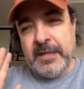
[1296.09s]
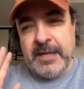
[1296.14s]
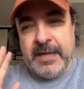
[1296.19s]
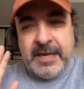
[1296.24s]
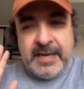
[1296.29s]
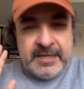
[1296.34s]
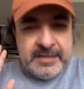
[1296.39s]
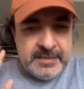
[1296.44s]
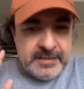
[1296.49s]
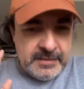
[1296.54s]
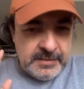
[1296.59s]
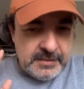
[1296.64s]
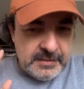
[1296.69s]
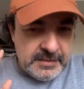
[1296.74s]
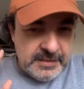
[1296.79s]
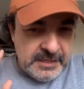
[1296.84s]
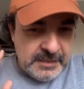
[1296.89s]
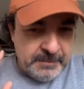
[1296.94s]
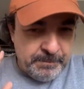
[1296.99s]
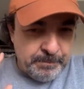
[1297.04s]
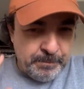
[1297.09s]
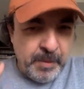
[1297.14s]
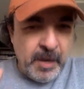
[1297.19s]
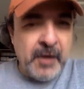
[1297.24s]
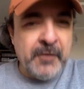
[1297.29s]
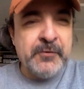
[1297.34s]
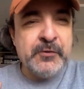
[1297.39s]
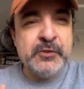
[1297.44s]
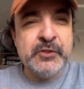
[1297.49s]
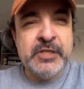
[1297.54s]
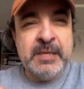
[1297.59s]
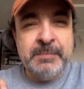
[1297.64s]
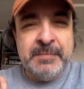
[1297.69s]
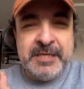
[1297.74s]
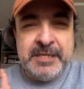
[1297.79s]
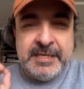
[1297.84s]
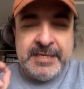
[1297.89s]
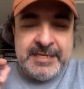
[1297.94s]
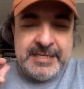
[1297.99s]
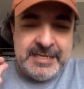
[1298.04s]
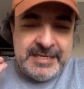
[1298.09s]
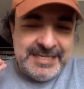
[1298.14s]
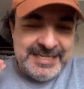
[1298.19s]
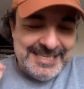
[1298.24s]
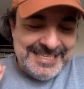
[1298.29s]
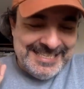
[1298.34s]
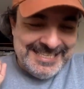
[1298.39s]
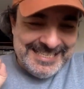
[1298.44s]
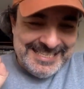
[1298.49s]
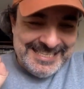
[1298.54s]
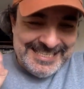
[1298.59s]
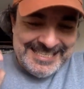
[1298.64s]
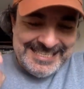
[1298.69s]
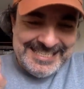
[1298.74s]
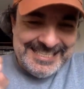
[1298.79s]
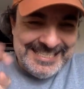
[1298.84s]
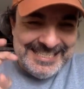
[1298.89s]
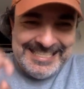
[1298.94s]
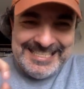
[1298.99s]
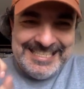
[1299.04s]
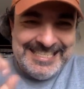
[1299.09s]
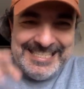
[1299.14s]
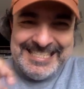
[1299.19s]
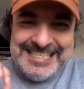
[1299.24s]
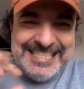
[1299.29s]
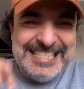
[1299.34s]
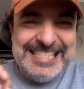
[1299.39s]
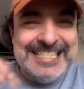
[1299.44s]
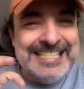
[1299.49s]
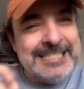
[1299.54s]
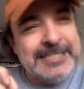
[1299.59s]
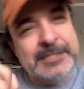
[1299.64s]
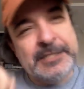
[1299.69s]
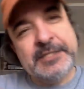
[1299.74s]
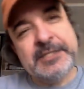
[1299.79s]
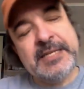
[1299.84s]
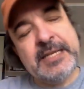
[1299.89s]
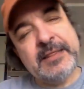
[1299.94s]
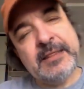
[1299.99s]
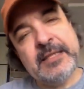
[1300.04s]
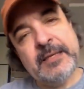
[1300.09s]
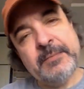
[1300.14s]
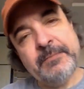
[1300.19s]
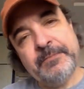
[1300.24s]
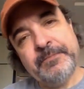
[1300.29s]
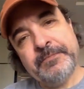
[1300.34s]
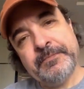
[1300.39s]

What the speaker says: And it bothers them, it just itches at them.